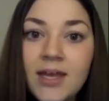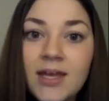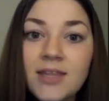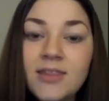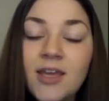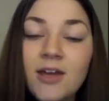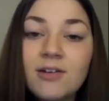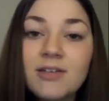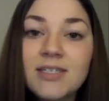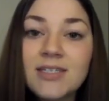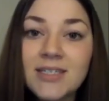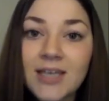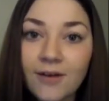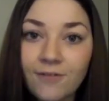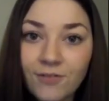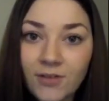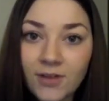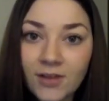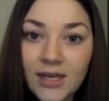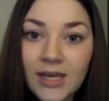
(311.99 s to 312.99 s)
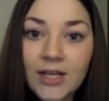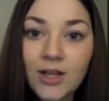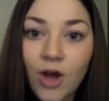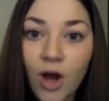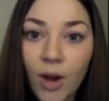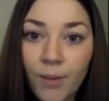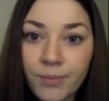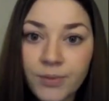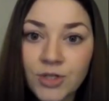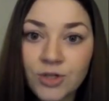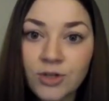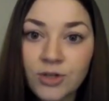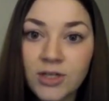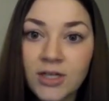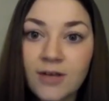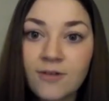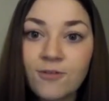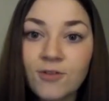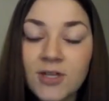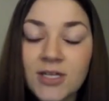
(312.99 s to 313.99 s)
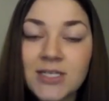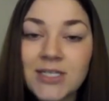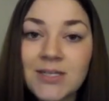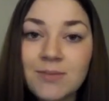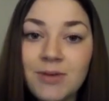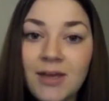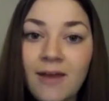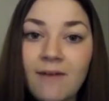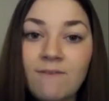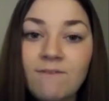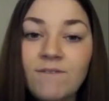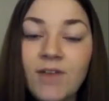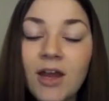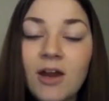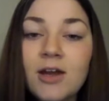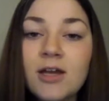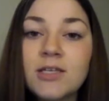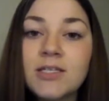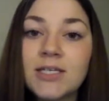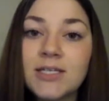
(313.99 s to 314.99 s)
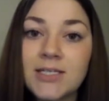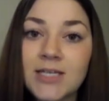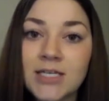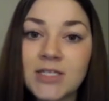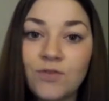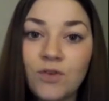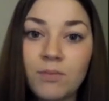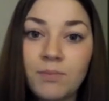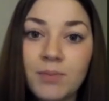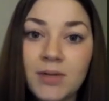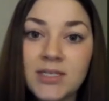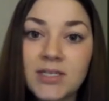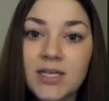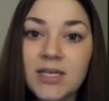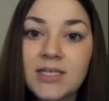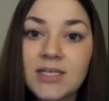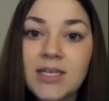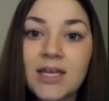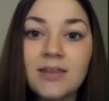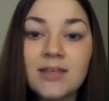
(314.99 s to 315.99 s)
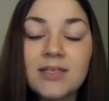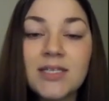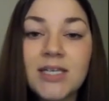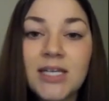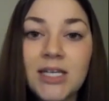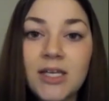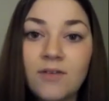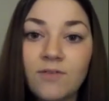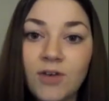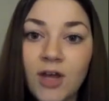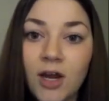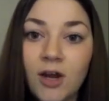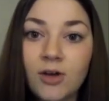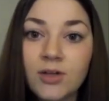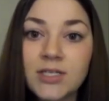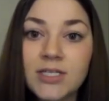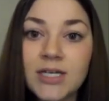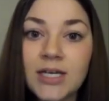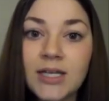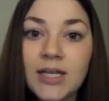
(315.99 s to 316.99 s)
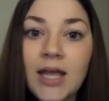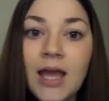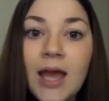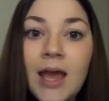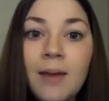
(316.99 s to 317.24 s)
There is definitely an opportunity for this to be a very successful business in the city of Carrollton